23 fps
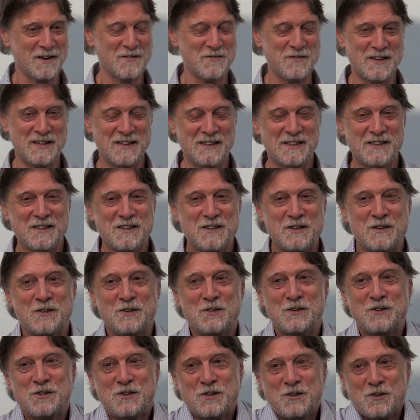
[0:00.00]
I mean, so
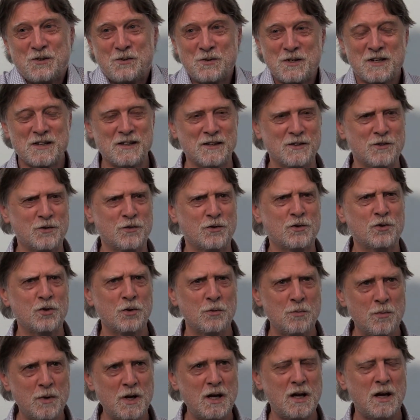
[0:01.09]
there was, to
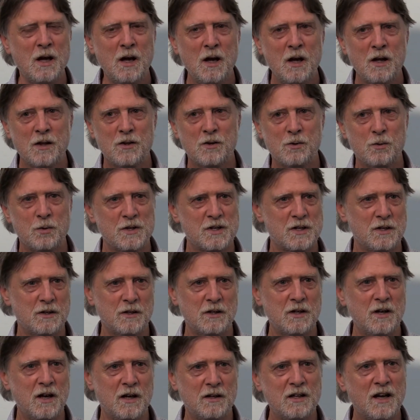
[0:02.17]
me, there was
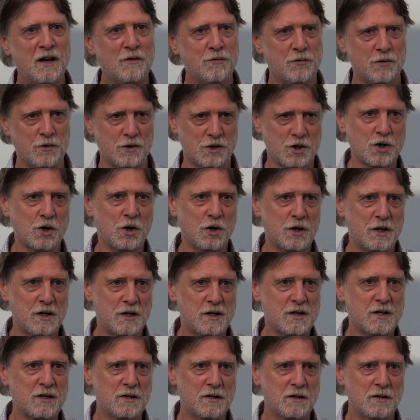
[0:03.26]
never a
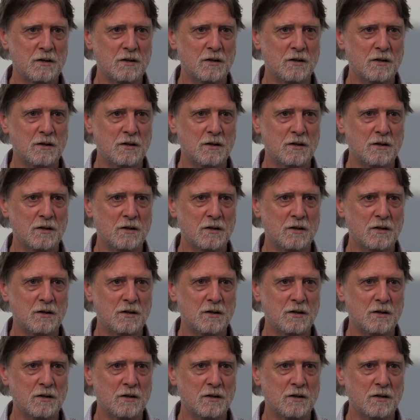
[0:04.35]
choice.